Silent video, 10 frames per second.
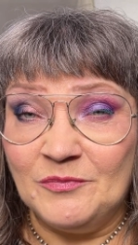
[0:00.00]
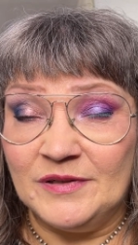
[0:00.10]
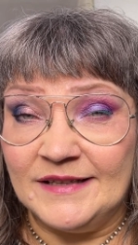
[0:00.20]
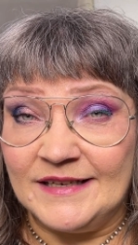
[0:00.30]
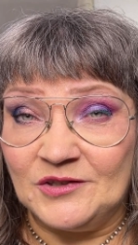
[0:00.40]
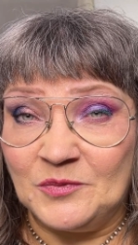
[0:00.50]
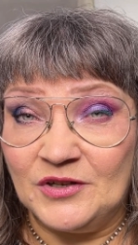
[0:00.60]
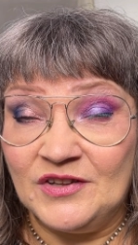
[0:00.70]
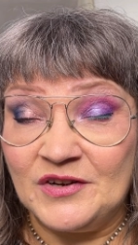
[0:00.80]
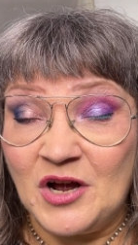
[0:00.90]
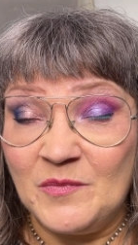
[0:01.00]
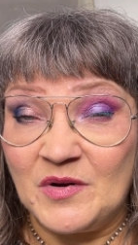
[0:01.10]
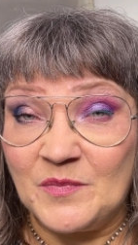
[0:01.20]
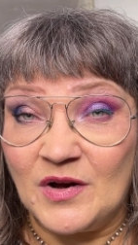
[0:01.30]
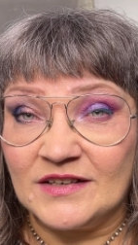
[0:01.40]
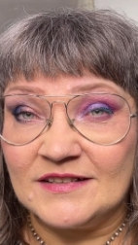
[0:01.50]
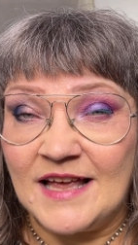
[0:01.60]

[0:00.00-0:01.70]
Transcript: please put it in the comment box.